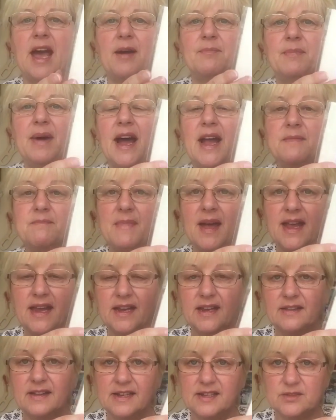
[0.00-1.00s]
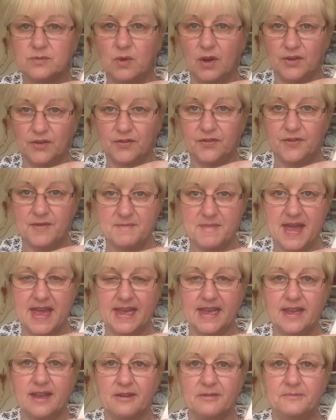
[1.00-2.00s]
I might make this one for
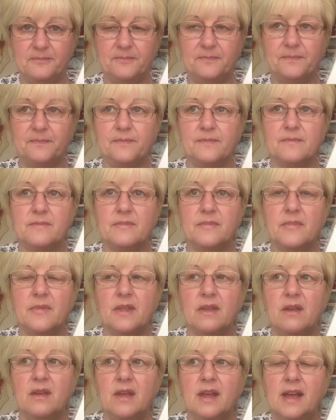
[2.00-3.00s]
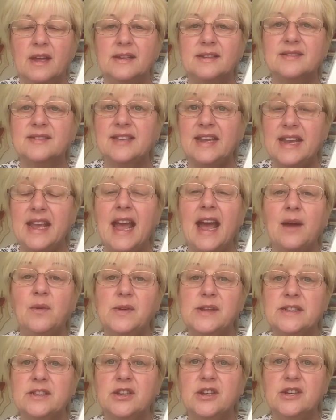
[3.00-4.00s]
me. See how
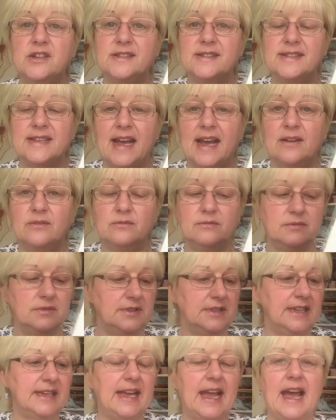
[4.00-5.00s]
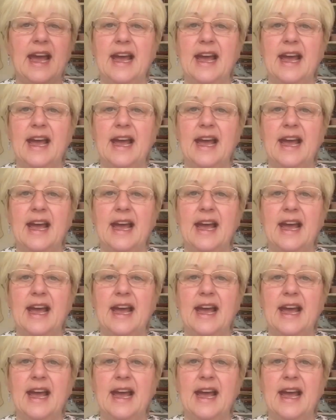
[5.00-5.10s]
it turns out. You get,